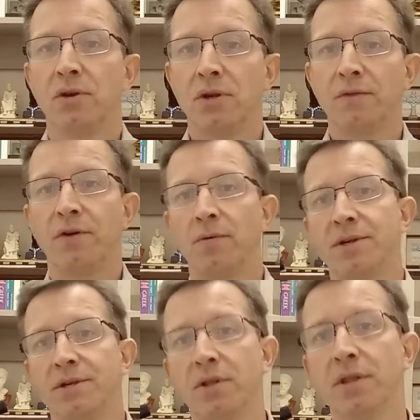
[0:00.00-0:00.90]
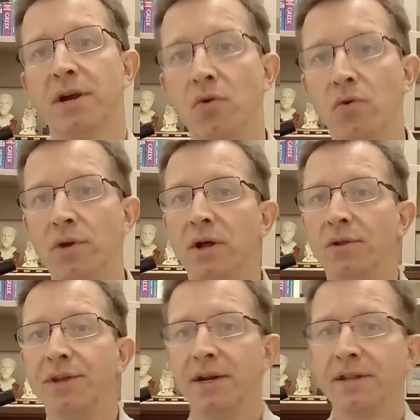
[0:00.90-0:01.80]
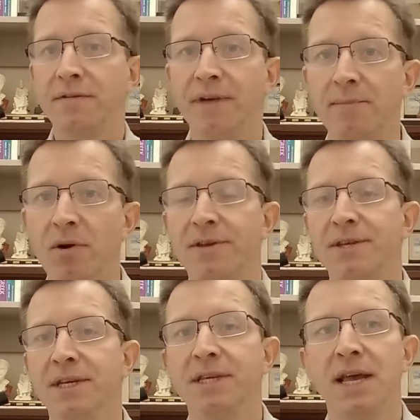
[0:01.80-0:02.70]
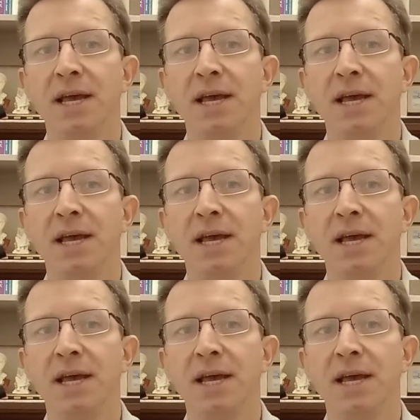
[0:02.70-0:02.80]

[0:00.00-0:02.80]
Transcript: forward their own alternative hypotheses.